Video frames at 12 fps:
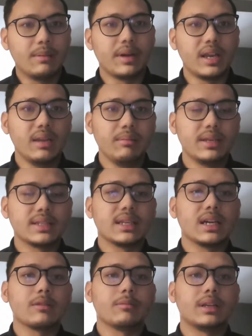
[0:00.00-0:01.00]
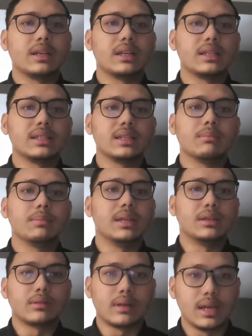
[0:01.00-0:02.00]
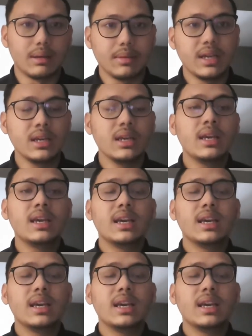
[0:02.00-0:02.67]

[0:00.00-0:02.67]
My name is Akmal Haziq bin Sulaiman,